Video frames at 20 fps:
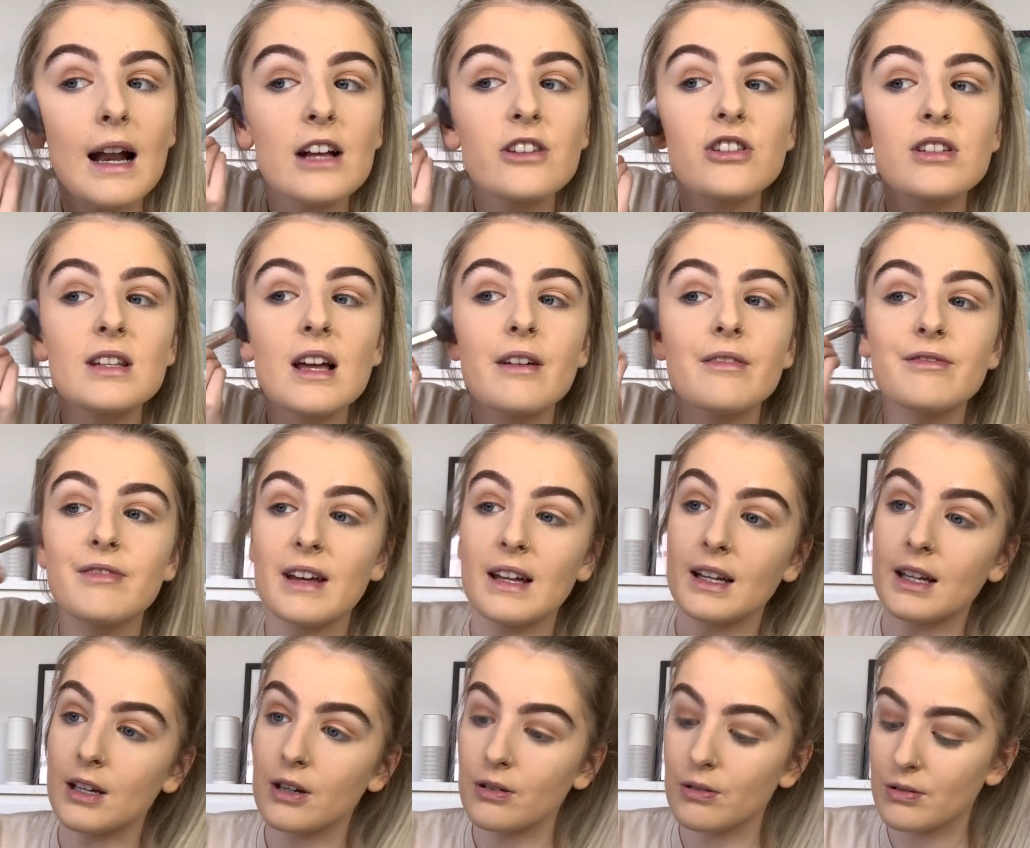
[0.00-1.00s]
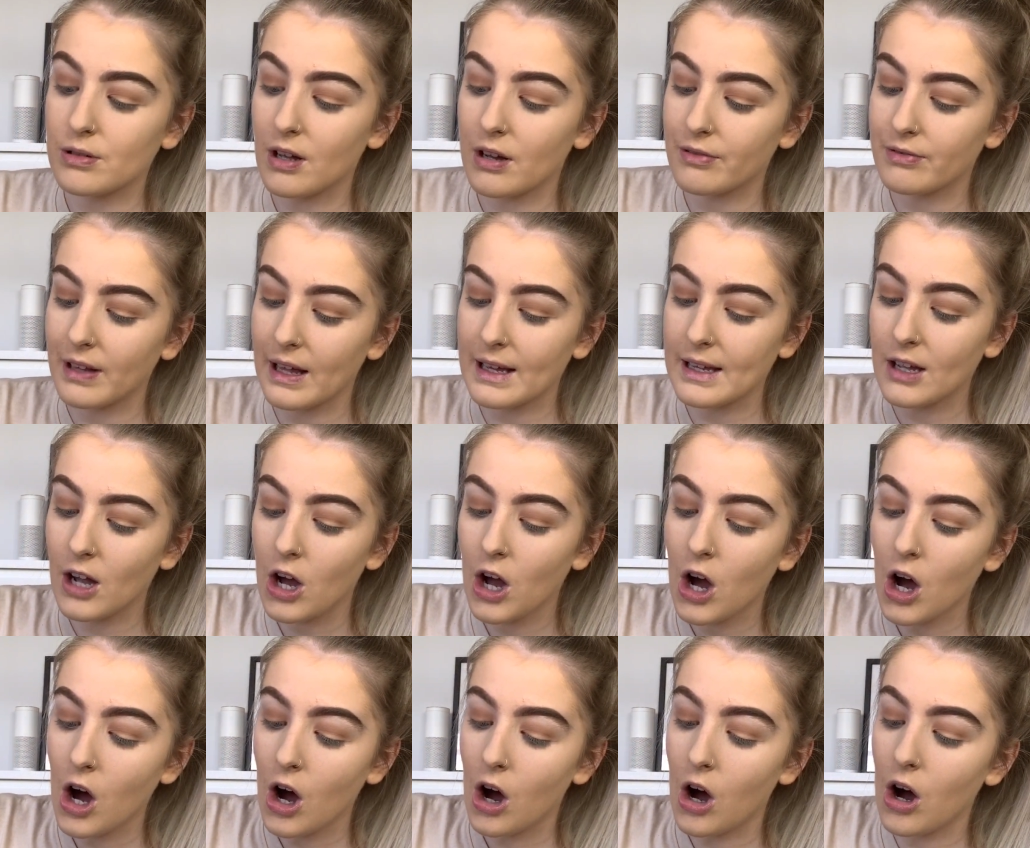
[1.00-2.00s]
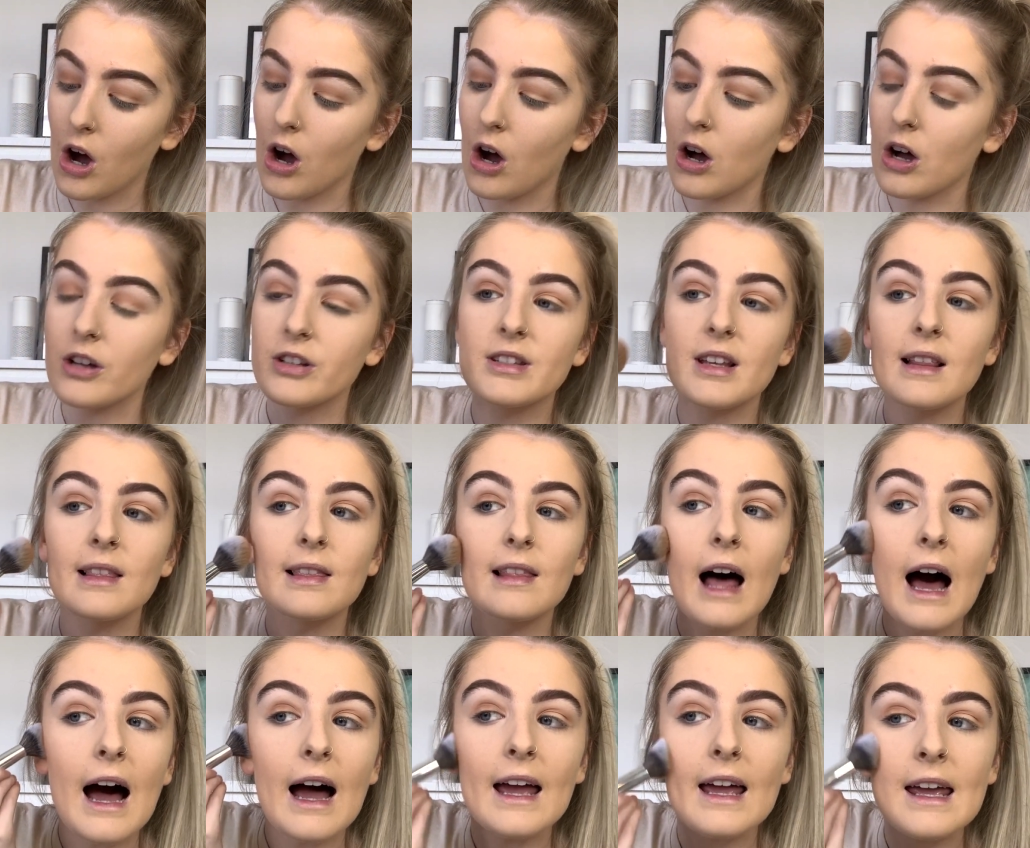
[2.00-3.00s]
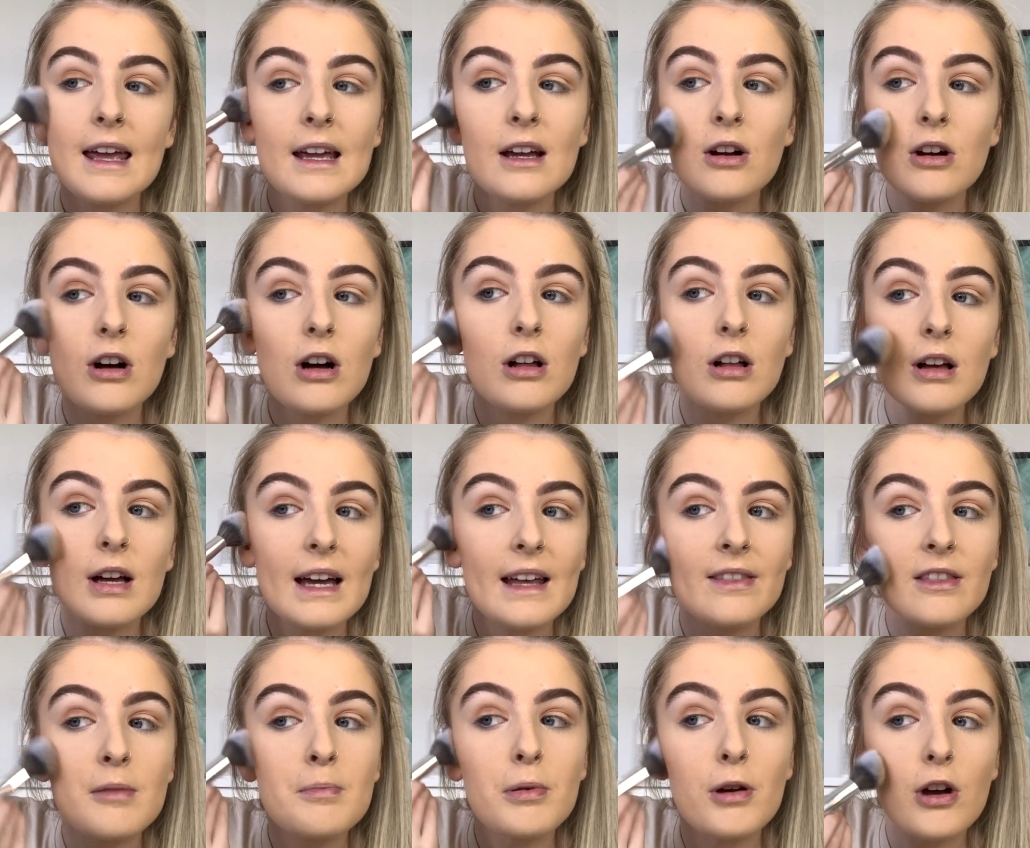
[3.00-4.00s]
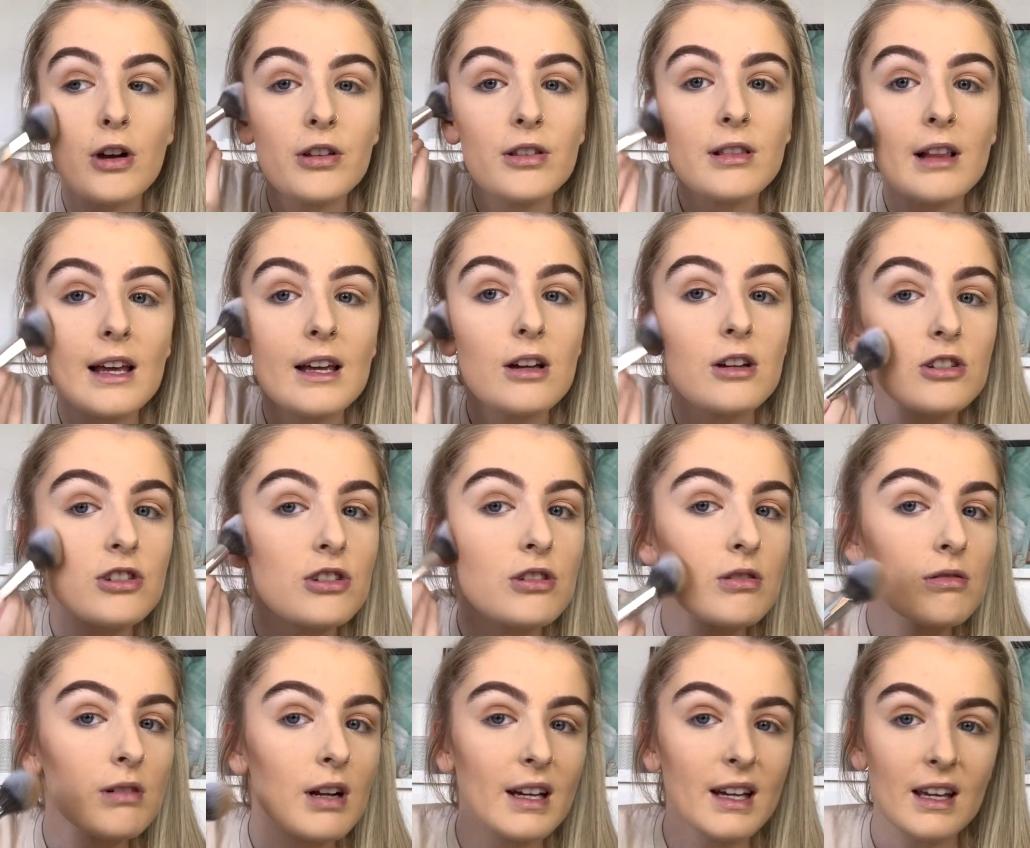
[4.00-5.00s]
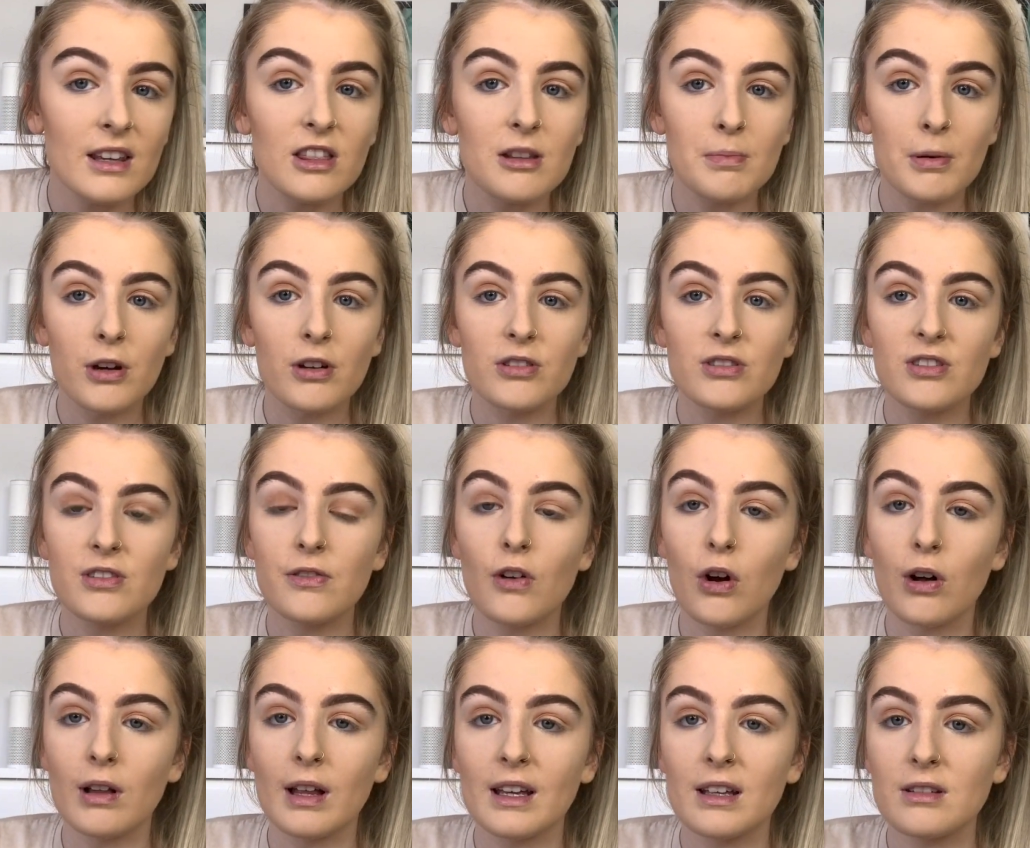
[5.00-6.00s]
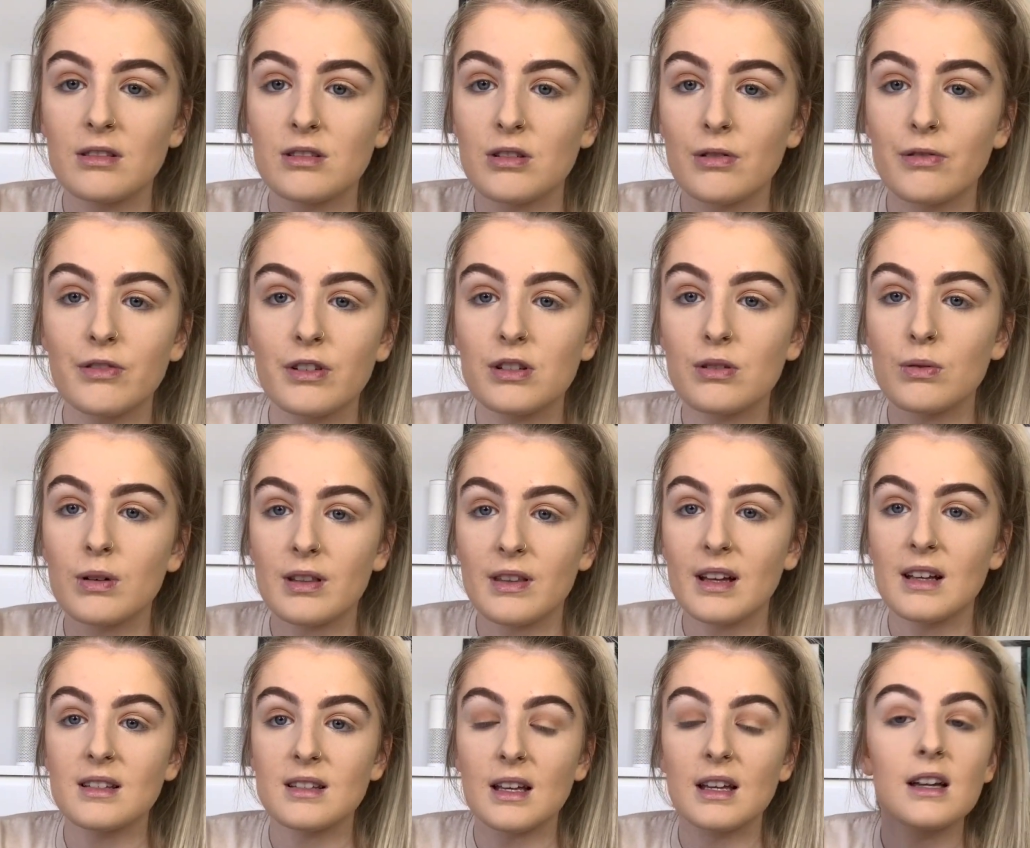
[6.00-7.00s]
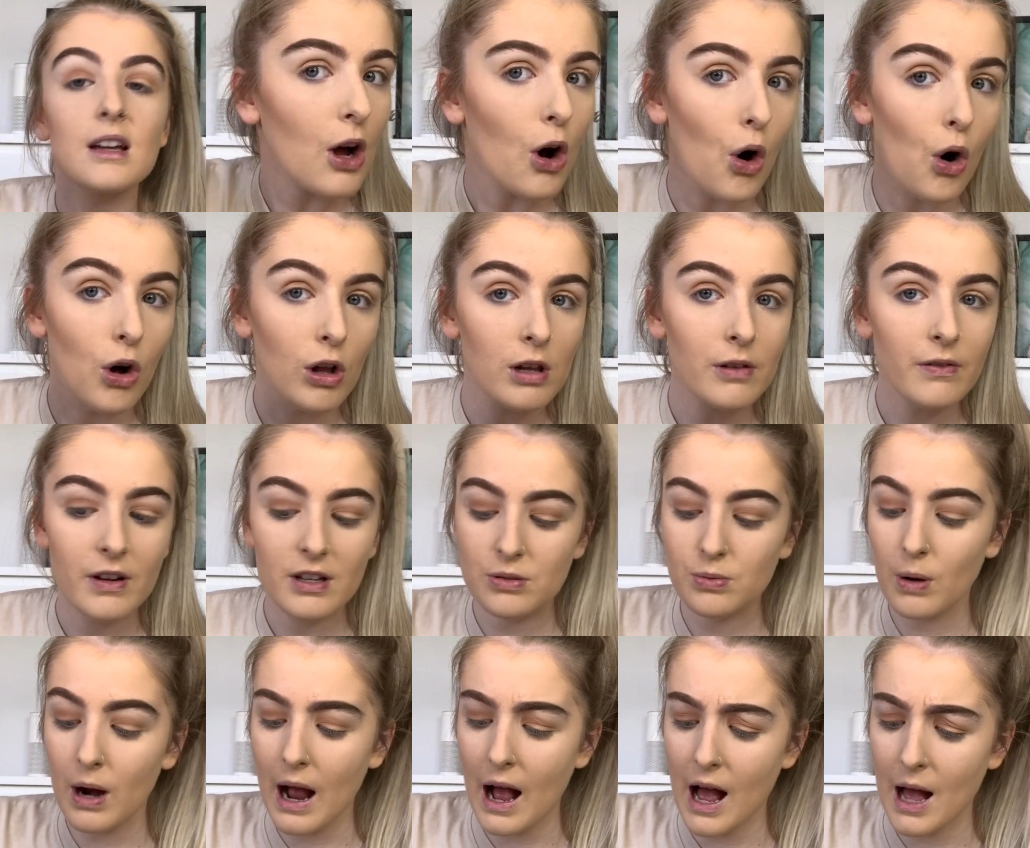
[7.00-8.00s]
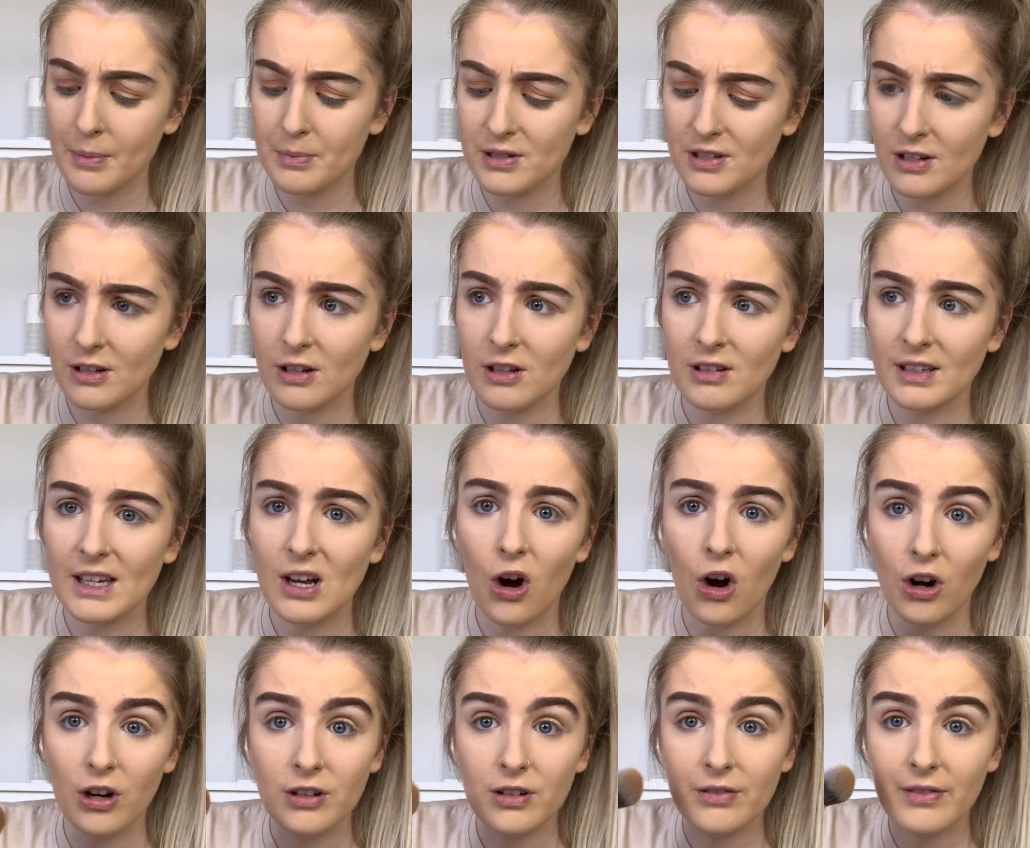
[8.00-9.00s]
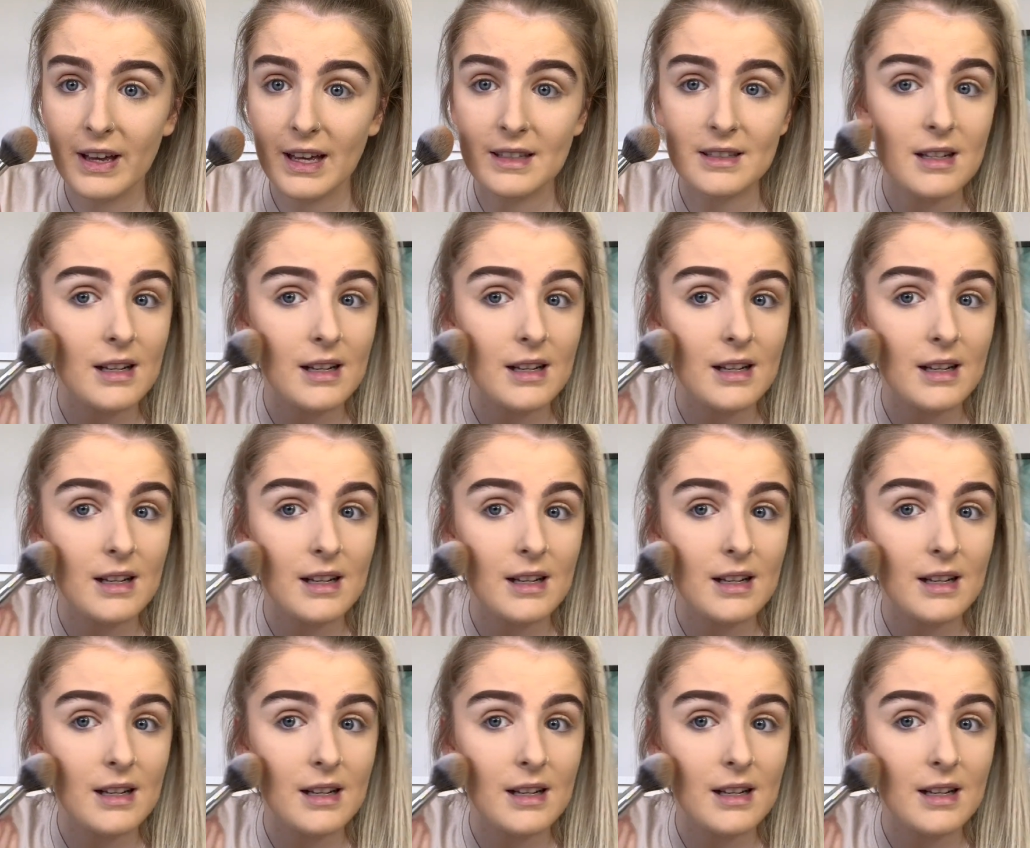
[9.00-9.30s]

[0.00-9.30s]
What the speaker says: I just have videos of like us lying in the booth, like, do you know, like in the booths you've got like sofa sort of things, like all of us were absolutely out of it.